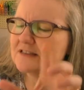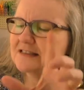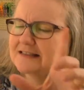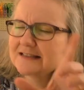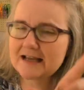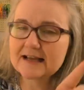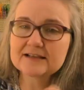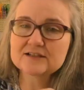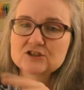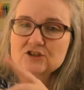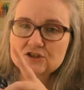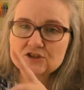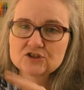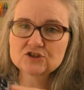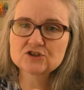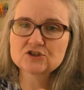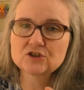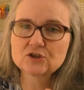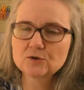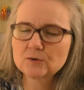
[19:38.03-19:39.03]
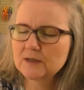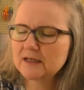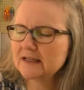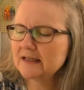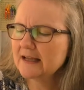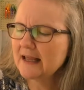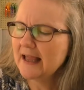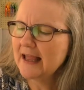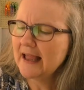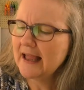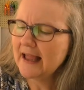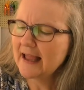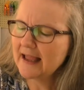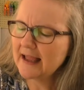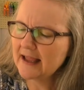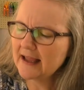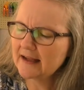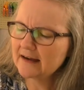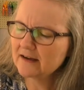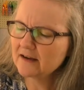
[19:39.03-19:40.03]
sections to it,
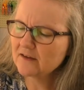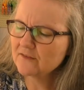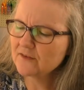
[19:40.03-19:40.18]
and uh,